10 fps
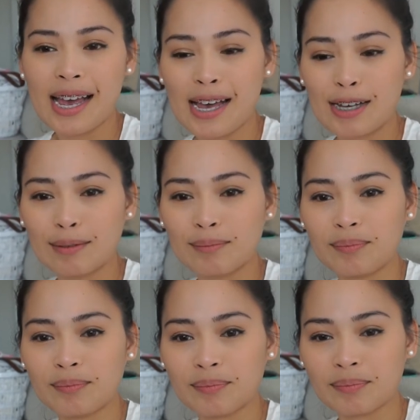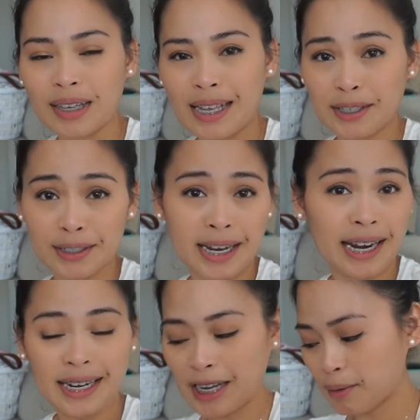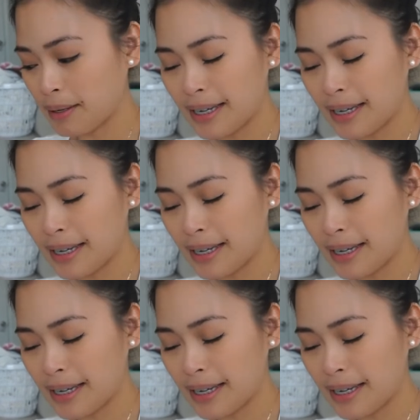um, entertaining a